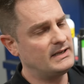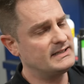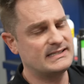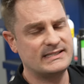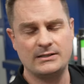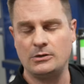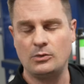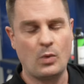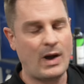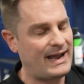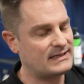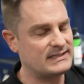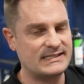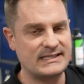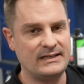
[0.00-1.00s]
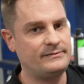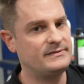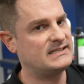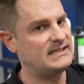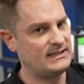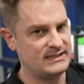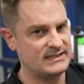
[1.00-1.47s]
It's still wax safe,
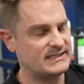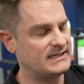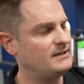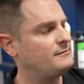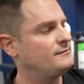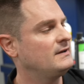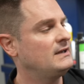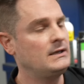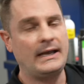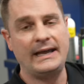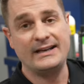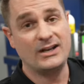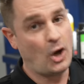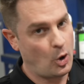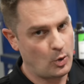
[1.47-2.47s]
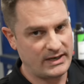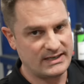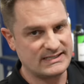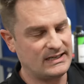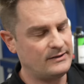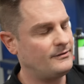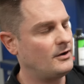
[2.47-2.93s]
sealant safe, and coating
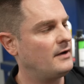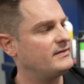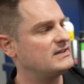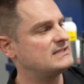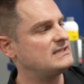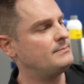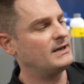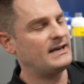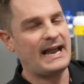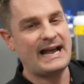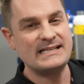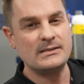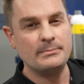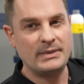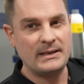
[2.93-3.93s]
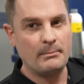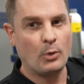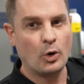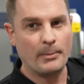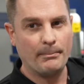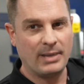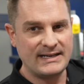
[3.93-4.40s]
safe, obviously, but it has a bit
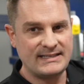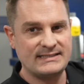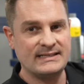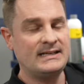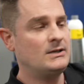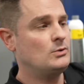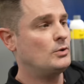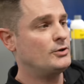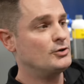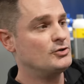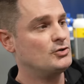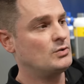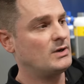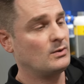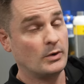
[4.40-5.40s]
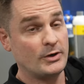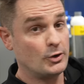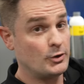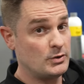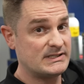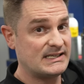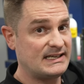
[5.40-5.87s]
more bite when you're doing, when you're
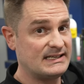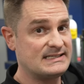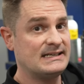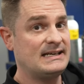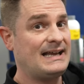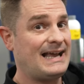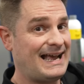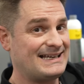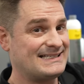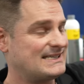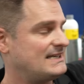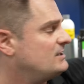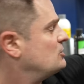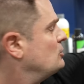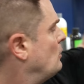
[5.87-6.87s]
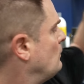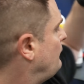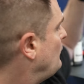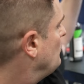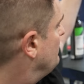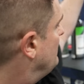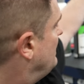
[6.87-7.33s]
using it as a snow
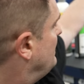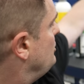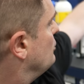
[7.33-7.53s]
foam in